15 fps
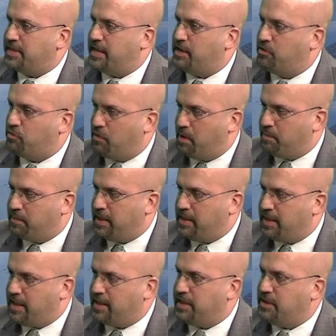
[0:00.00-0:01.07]
that he grew up
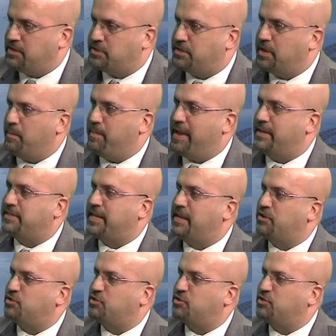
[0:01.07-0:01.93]
in, and he's amazed that he